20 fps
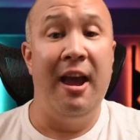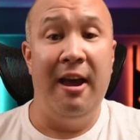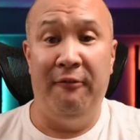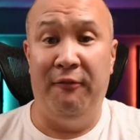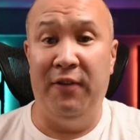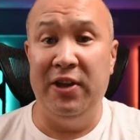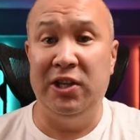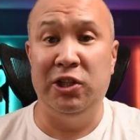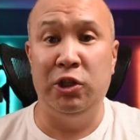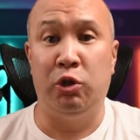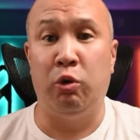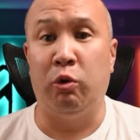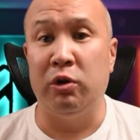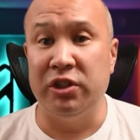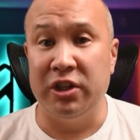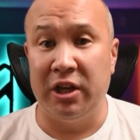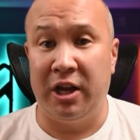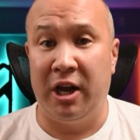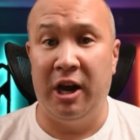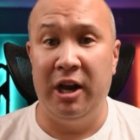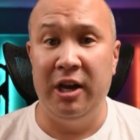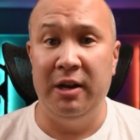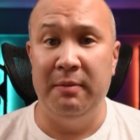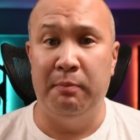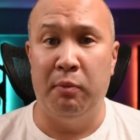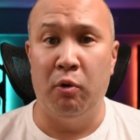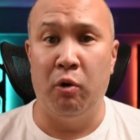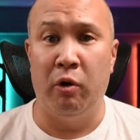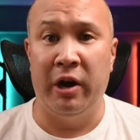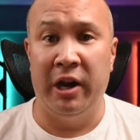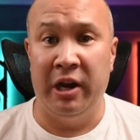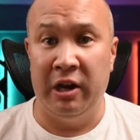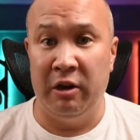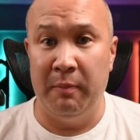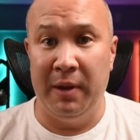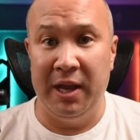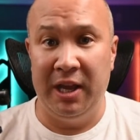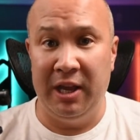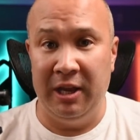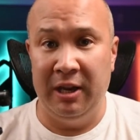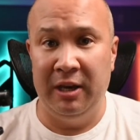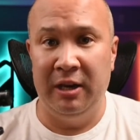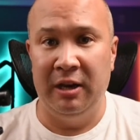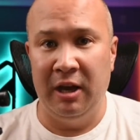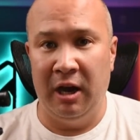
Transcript: facing towards a cutting board and you're making